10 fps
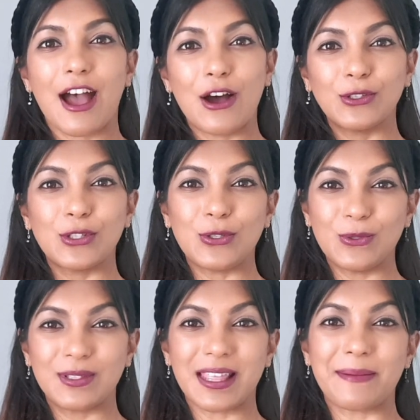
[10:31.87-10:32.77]
how to
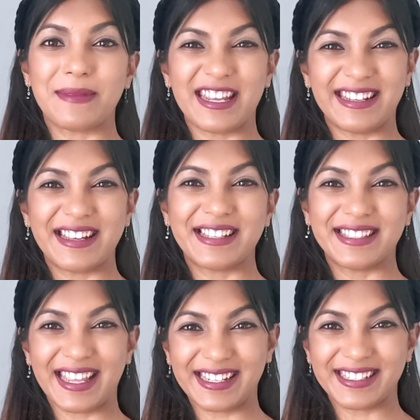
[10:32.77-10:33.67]
use them in a
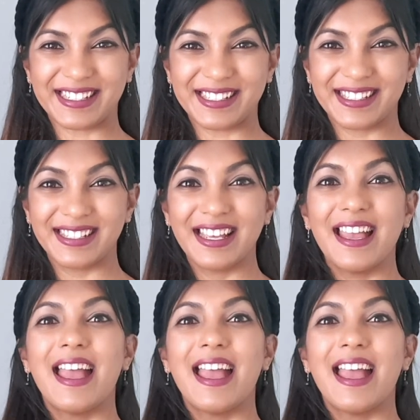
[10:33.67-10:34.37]
sentence,